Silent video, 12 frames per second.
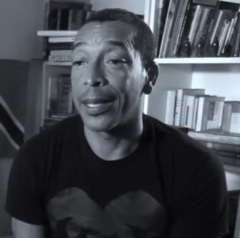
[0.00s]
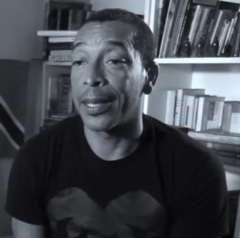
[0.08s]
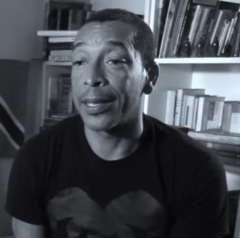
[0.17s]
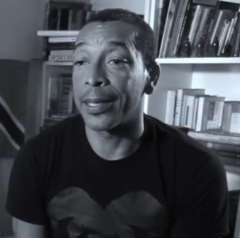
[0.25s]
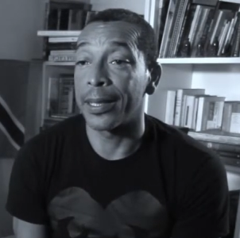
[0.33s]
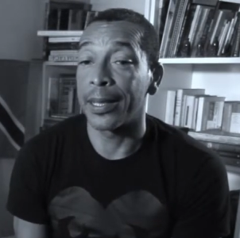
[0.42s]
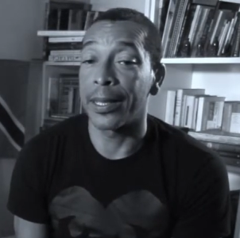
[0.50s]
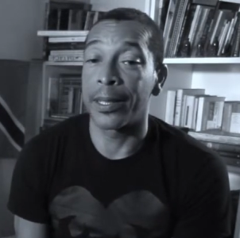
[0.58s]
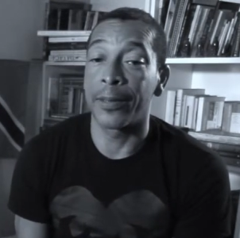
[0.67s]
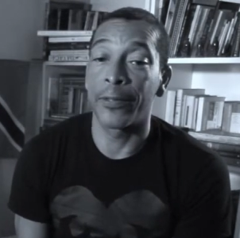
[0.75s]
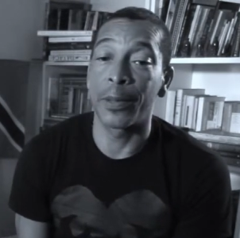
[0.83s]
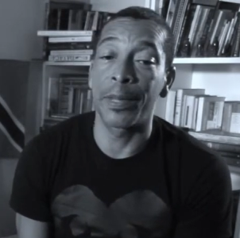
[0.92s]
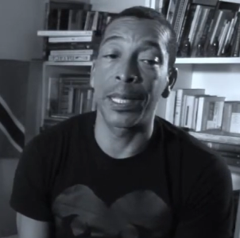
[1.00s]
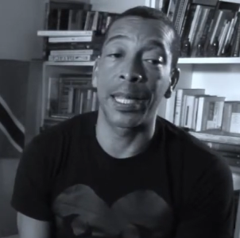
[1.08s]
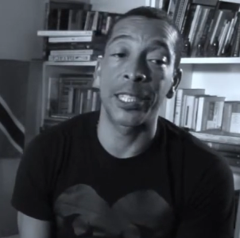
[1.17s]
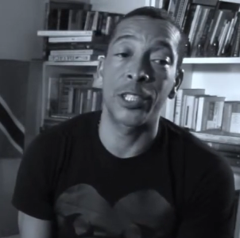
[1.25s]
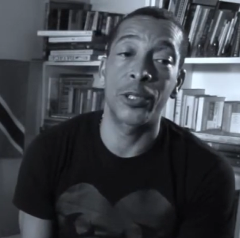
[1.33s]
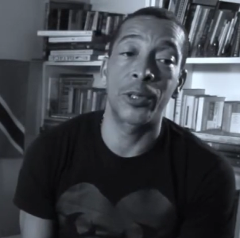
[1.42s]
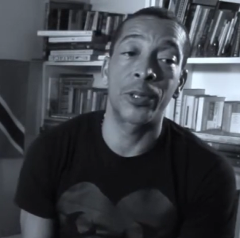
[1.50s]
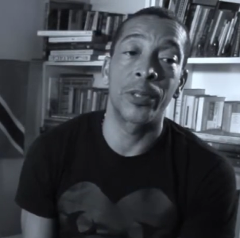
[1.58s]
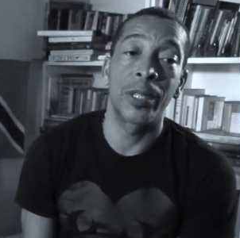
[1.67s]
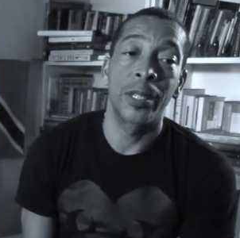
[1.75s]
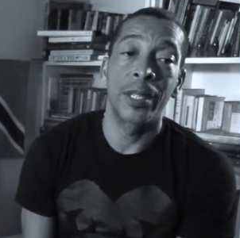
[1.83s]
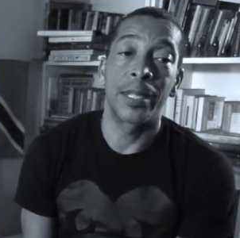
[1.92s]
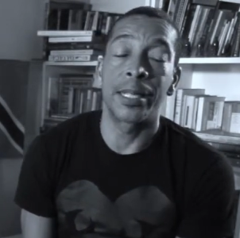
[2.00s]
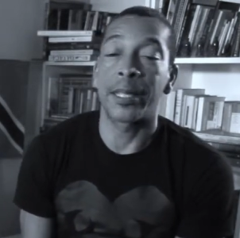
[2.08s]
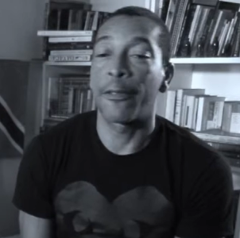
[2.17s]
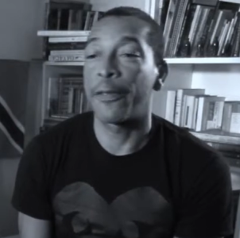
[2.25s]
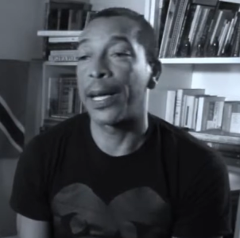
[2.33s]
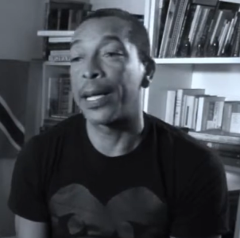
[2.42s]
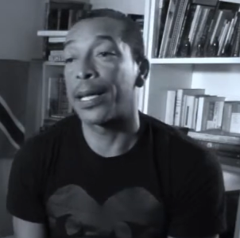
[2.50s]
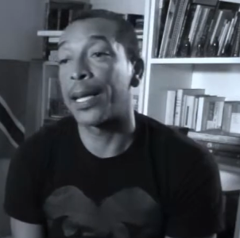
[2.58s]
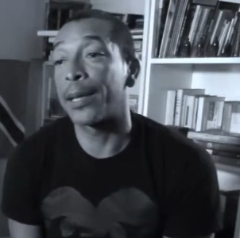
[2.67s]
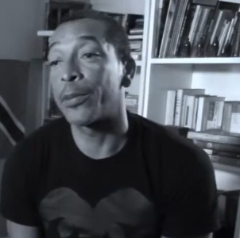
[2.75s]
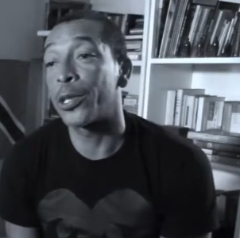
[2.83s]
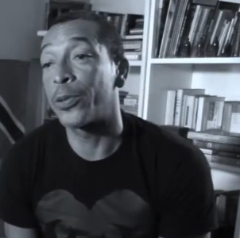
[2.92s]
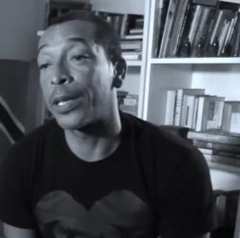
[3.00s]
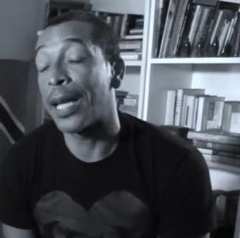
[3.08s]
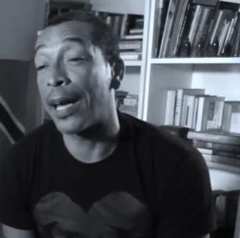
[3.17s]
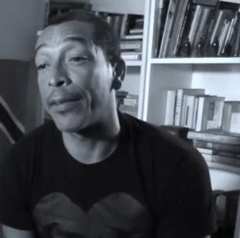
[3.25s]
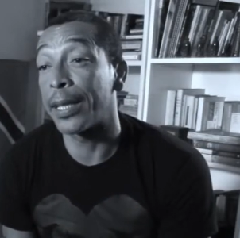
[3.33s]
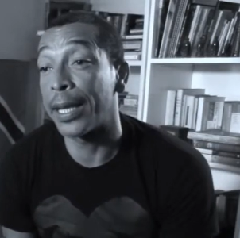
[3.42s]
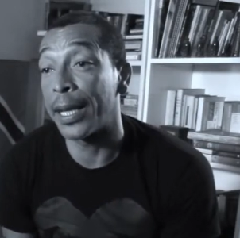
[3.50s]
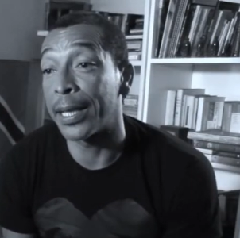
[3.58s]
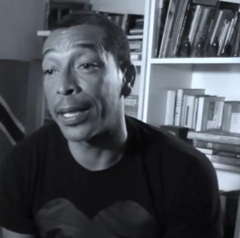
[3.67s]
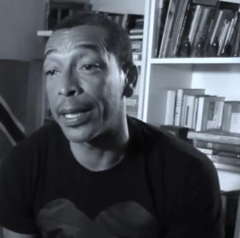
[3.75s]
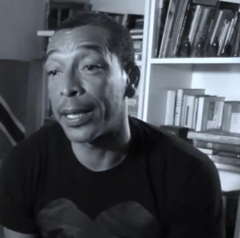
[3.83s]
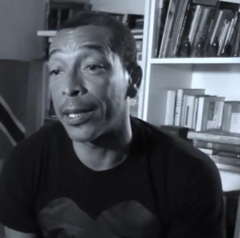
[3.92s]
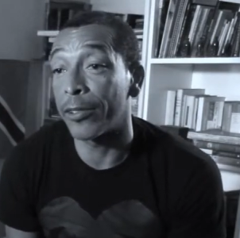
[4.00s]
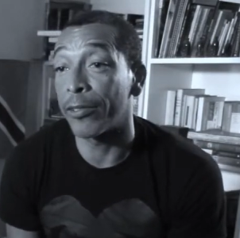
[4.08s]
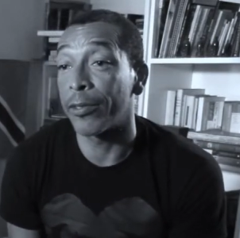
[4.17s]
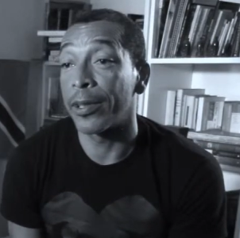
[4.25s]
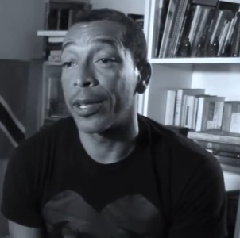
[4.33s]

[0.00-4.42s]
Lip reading: And for me, that show, there's a fine line between having an idea and